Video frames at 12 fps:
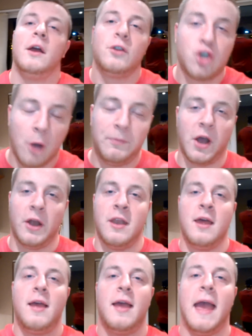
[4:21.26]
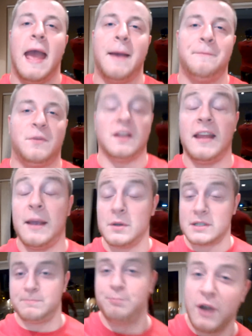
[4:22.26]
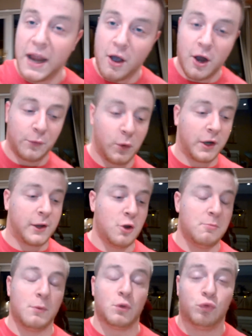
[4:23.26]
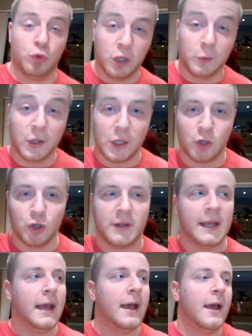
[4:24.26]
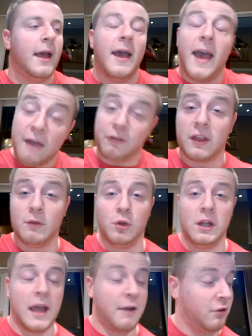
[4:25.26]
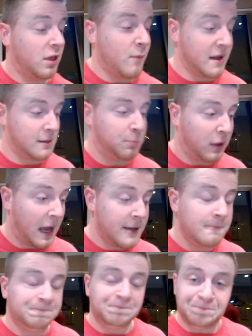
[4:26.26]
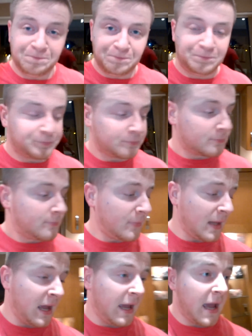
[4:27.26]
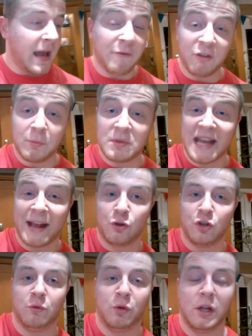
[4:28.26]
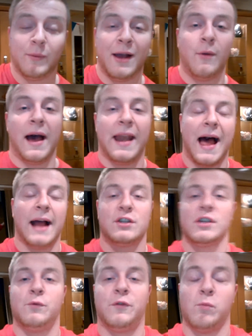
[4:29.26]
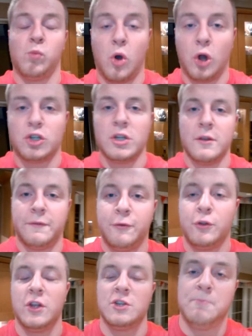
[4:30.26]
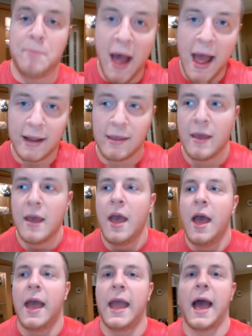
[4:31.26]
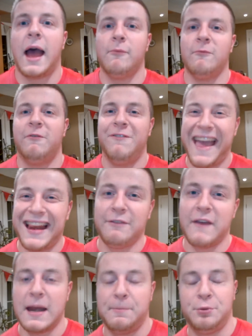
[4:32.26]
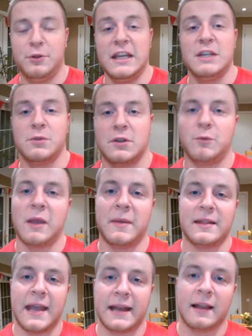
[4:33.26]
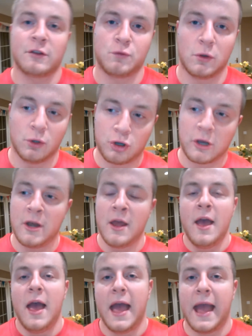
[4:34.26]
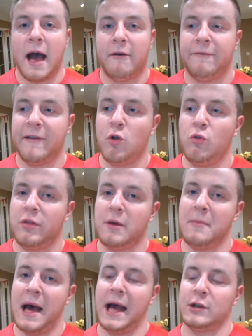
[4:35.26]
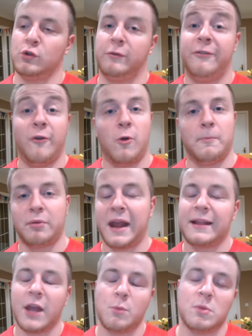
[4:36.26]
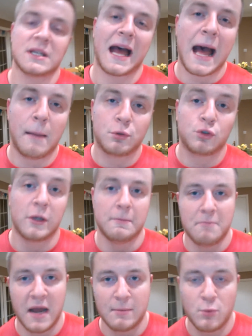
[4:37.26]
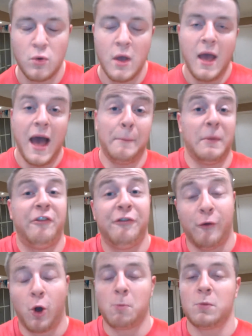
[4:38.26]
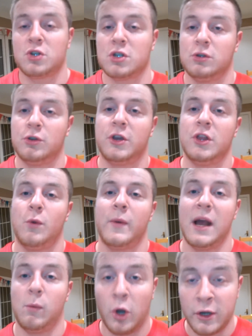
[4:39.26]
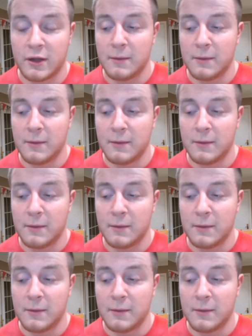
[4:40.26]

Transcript: Job done. Um, today was pretty hard workout, but was really really good. Everything really everything went to plan uh, and everything was executed really well. And actually, from watching the footage back, uh, I'm very, very pleased with the way my deadlifts were looking. Uh, I felt that my actual form breakdown was absolutely minimal, and my form was just looking the way I wanted to